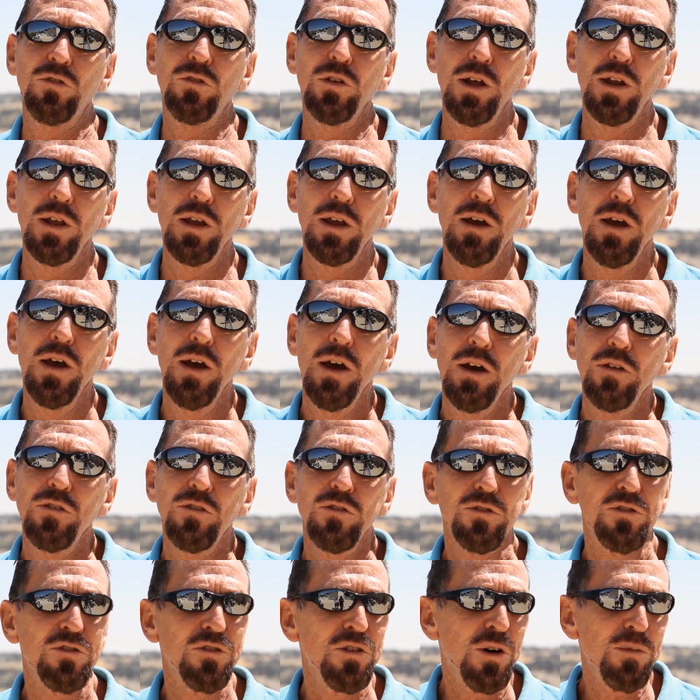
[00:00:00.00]
city.
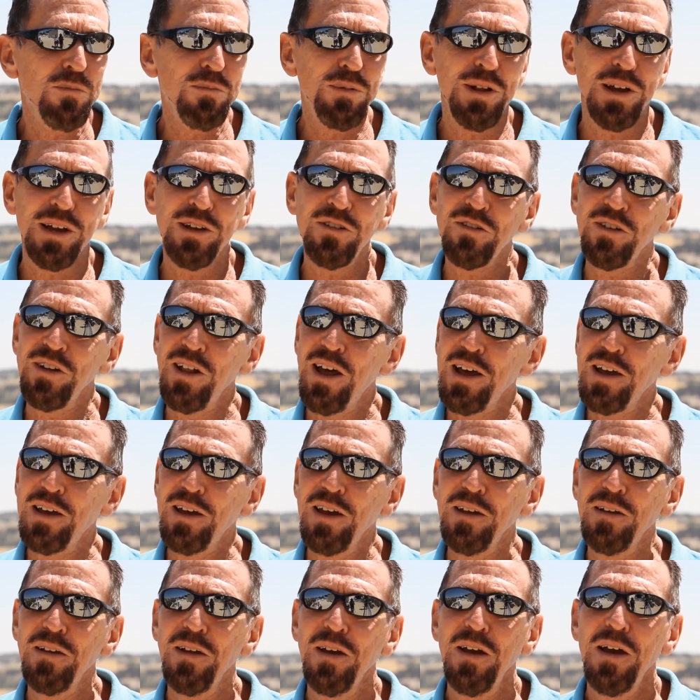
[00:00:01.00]
So there's no place like
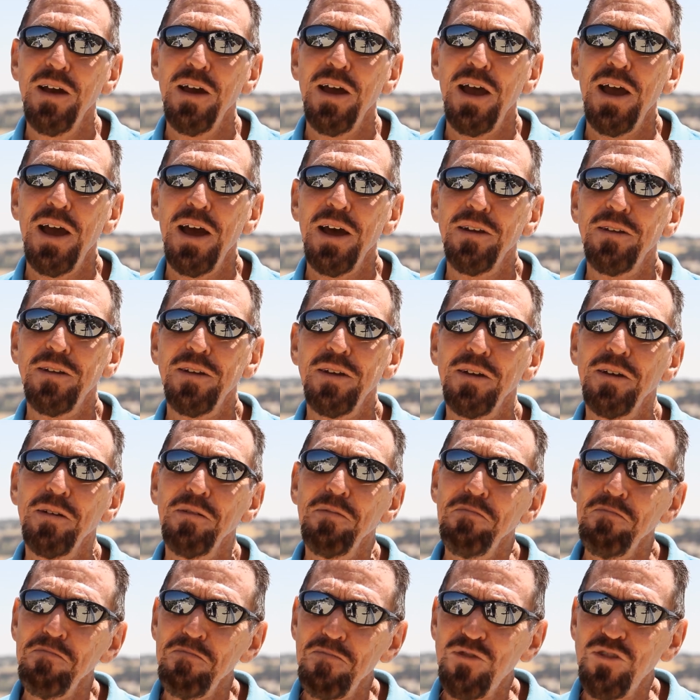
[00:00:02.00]
it. And
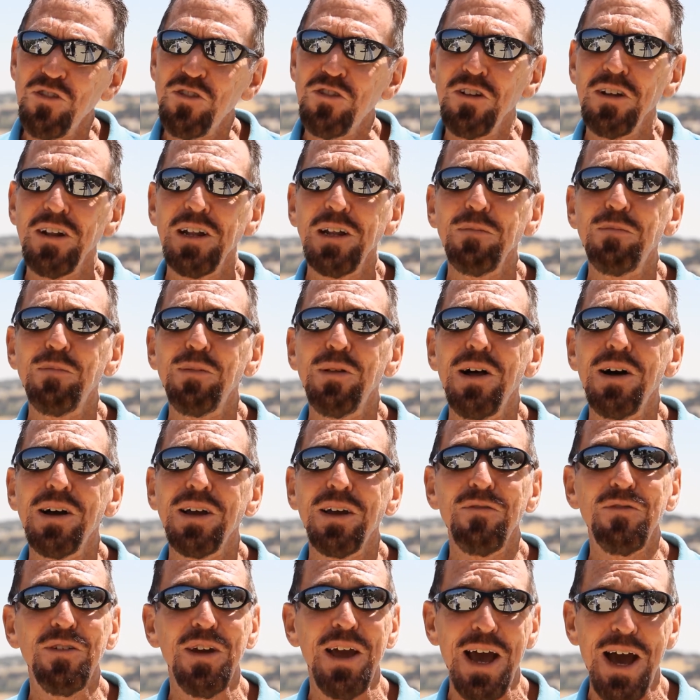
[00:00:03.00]
just a little
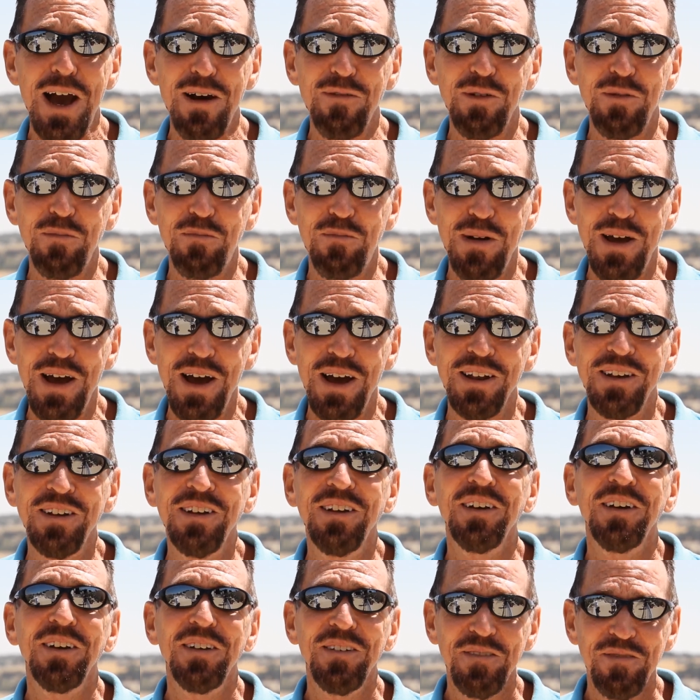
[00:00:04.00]
plug, if you haven't been,
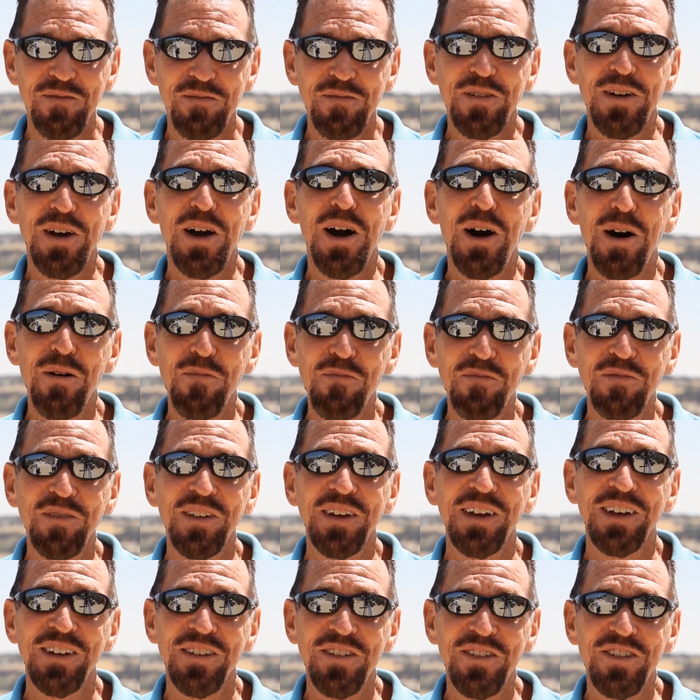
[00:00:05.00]
come.
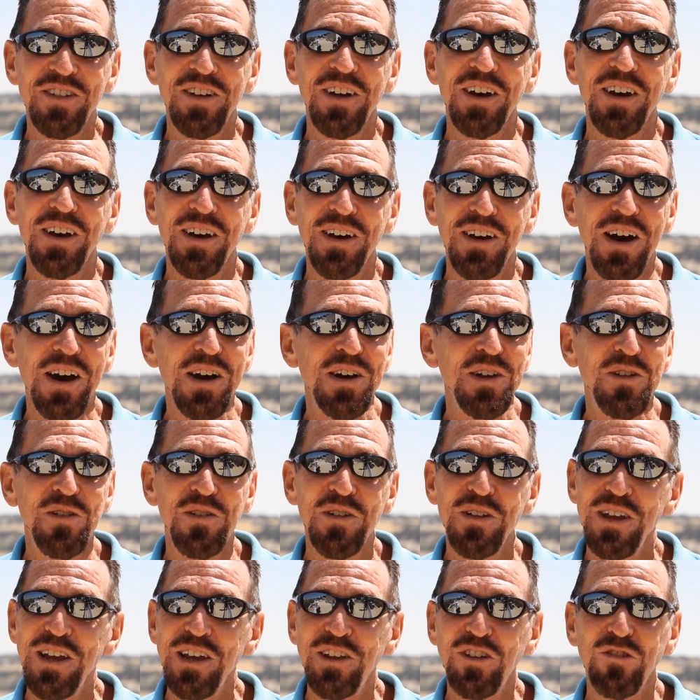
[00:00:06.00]
It's a
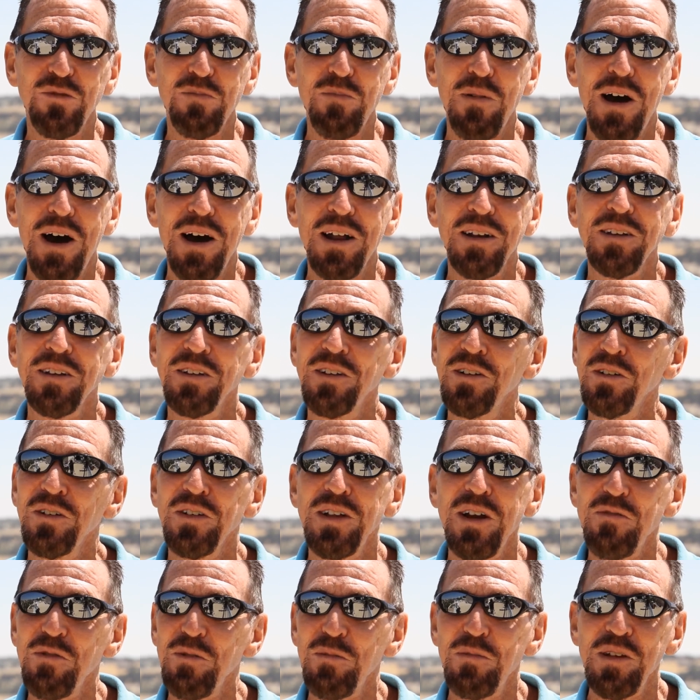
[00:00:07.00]
unique spot. You'll
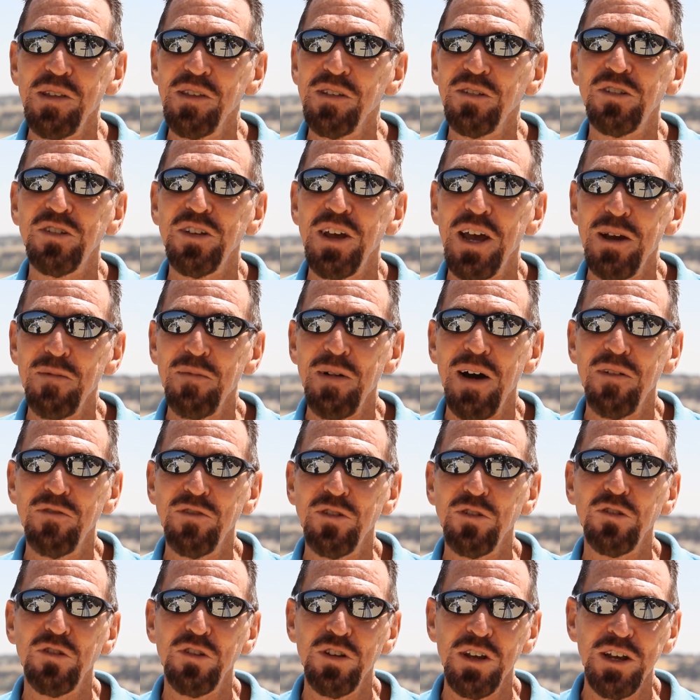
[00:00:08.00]
never be the same
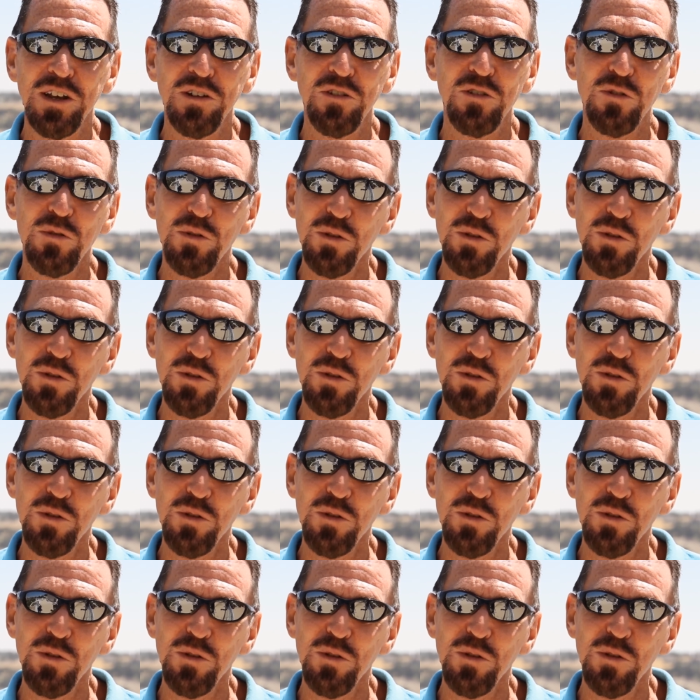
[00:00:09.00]
after seeing